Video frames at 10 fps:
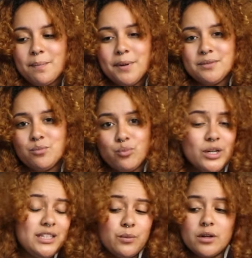But
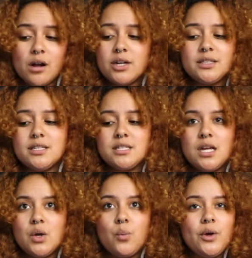really, regardless,
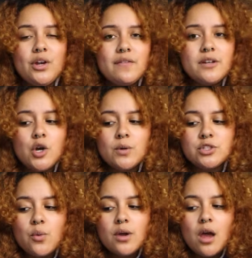we don't even know what's
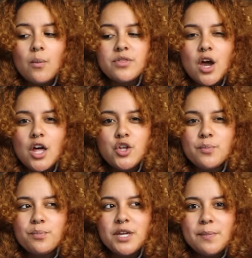going on with other
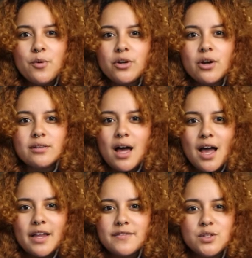people in our
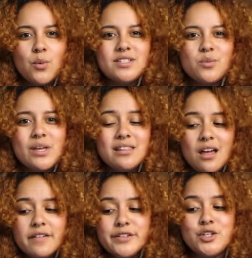lives, the ones that we
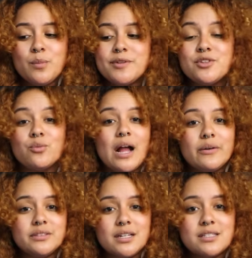love, the humans
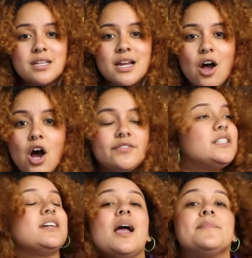around us,
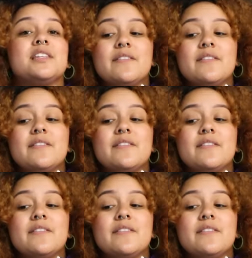oftentimes